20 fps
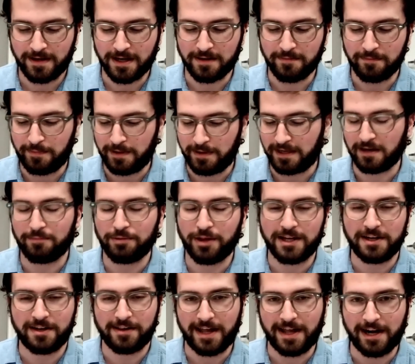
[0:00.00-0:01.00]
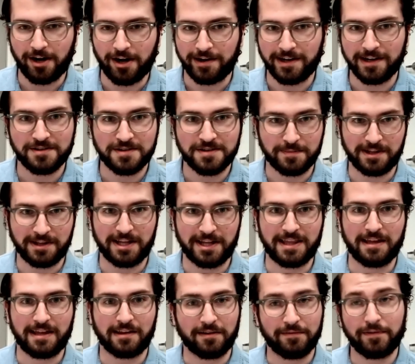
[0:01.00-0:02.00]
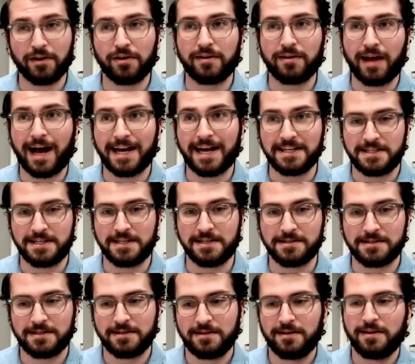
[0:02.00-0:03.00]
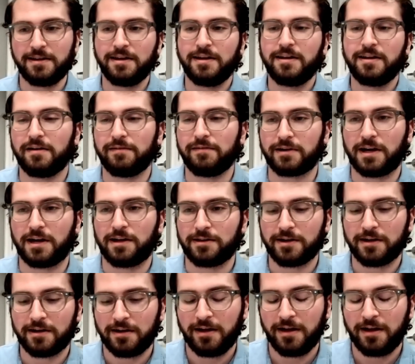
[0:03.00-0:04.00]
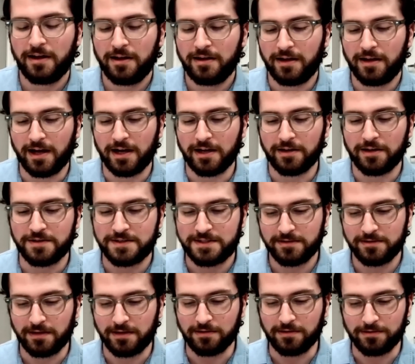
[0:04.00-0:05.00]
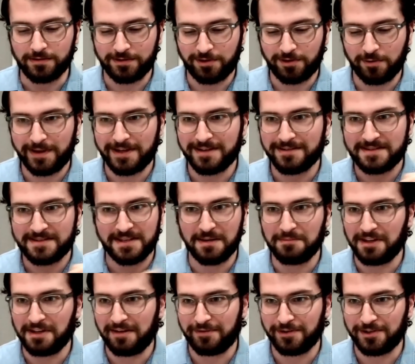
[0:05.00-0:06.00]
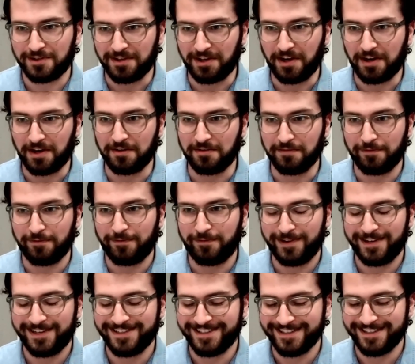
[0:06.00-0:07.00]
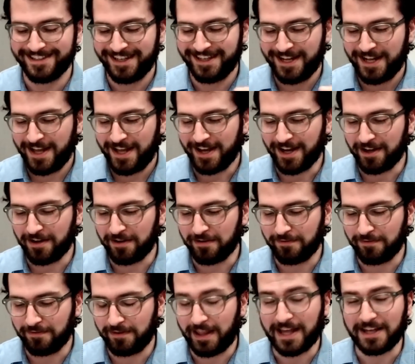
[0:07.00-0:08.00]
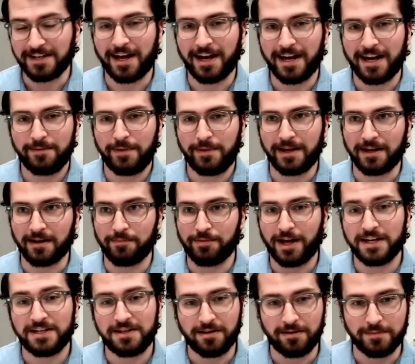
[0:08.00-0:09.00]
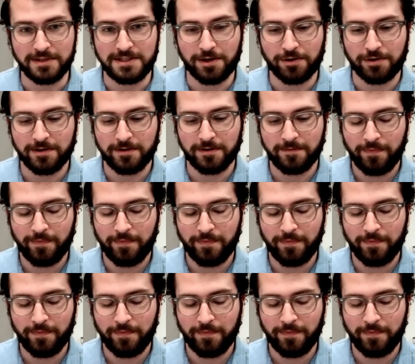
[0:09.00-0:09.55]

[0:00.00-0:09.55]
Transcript: being applied to that area or something like that, like a very high tint of a color, there's still a little bit, some level of, of that dye being applied to the material.